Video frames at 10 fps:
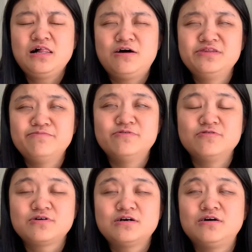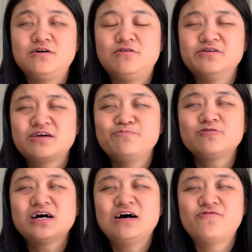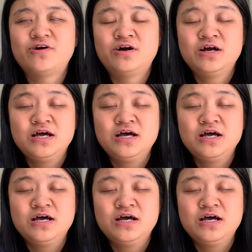on the book or the book cover,